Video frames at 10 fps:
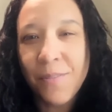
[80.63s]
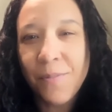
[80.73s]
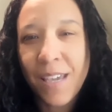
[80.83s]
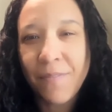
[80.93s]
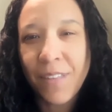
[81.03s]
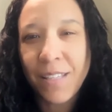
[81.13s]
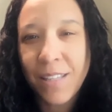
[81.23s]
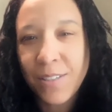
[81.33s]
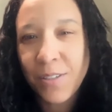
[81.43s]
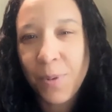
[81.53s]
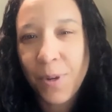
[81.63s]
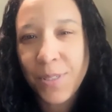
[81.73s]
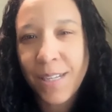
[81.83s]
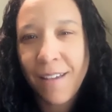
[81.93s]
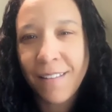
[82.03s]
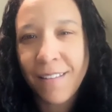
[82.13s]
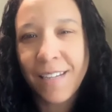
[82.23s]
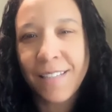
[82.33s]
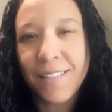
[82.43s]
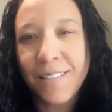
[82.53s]
We have like the two
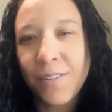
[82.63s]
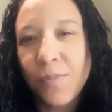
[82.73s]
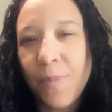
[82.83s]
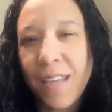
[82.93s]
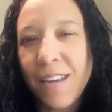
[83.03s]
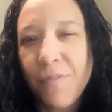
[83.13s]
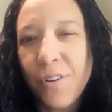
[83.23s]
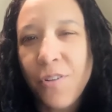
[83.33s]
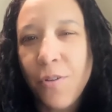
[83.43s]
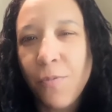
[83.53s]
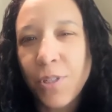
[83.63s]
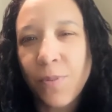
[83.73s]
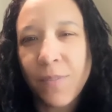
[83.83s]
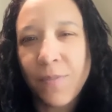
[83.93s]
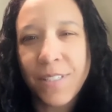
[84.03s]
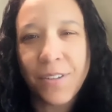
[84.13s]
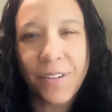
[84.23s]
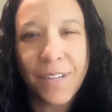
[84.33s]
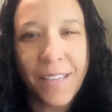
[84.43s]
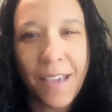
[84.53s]
personalities. So you may never know which one of us you're
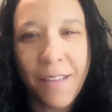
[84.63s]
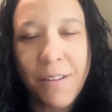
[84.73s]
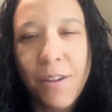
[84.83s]
going to get.